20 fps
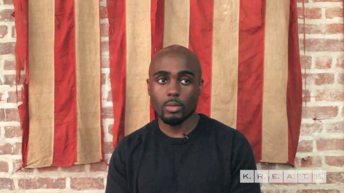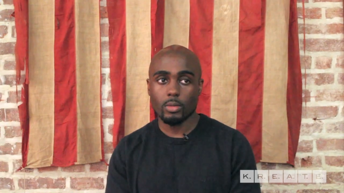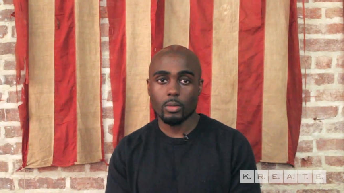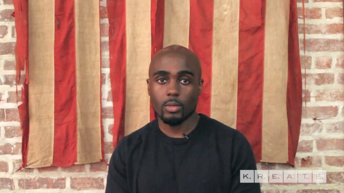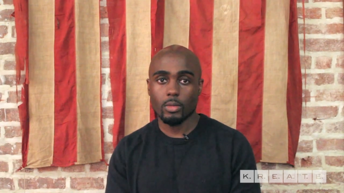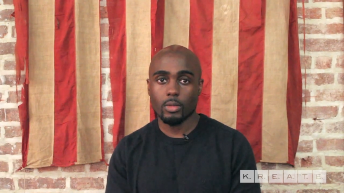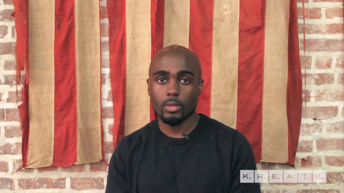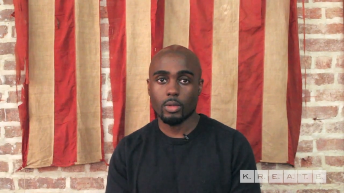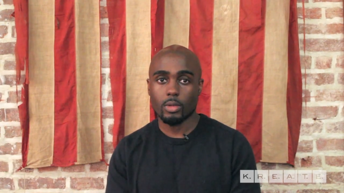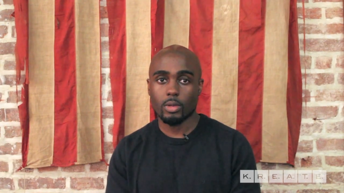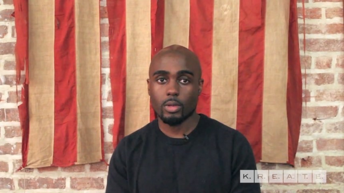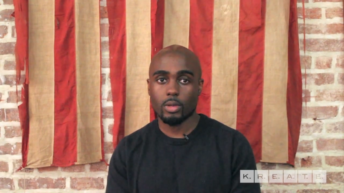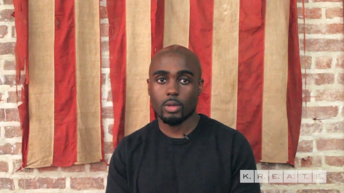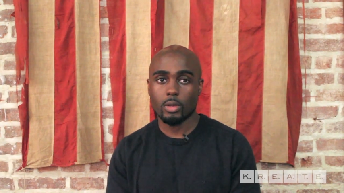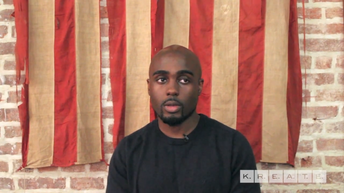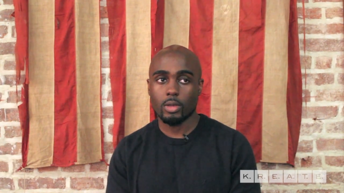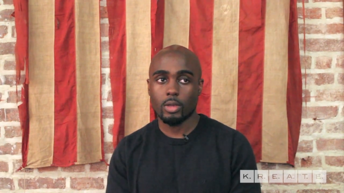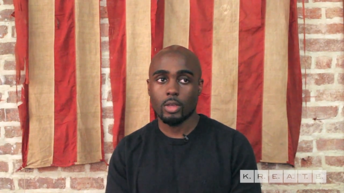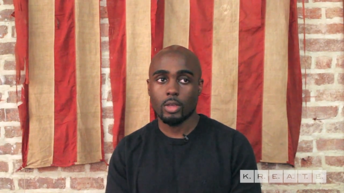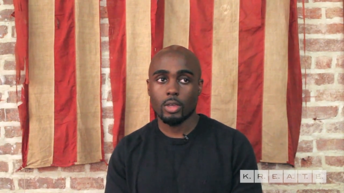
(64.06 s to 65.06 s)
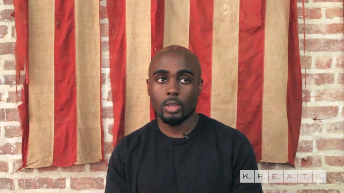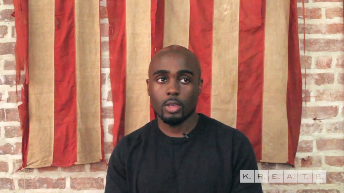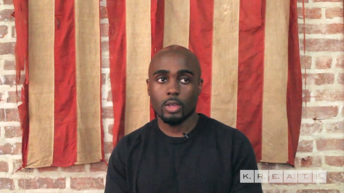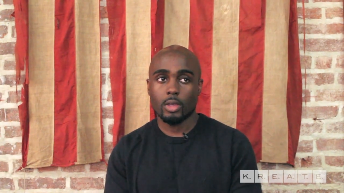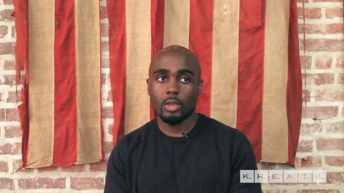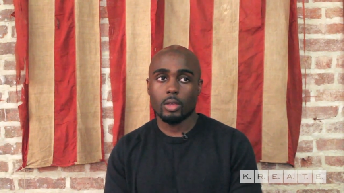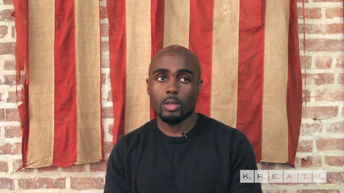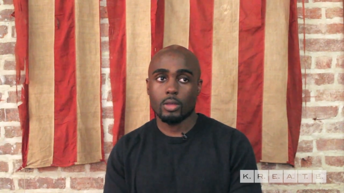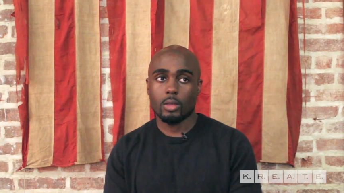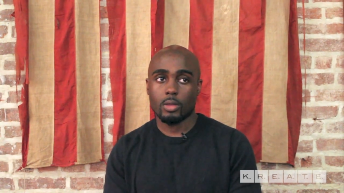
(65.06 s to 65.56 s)

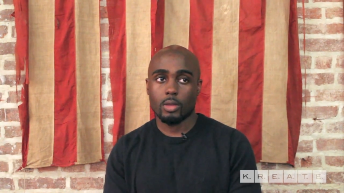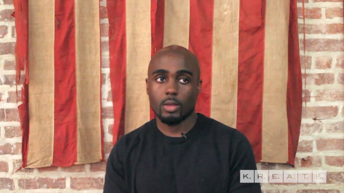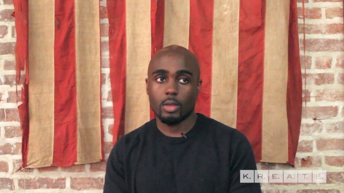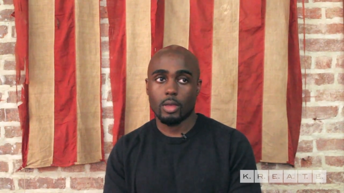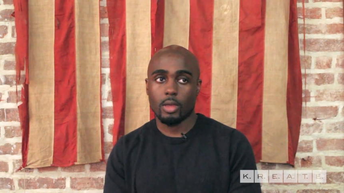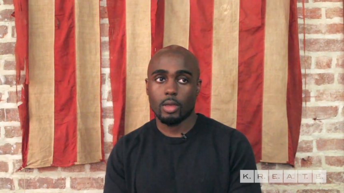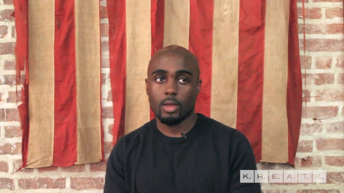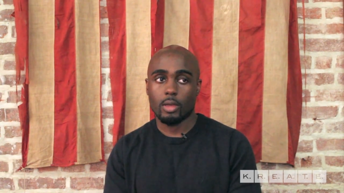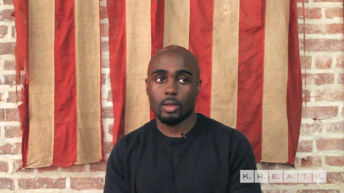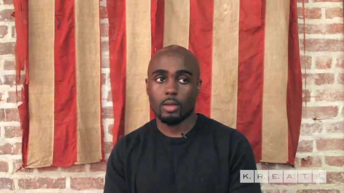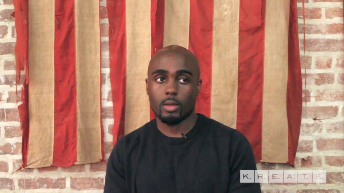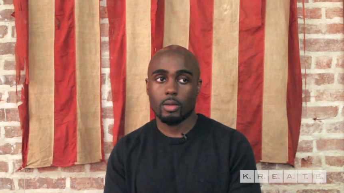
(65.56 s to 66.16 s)
(no one is talking)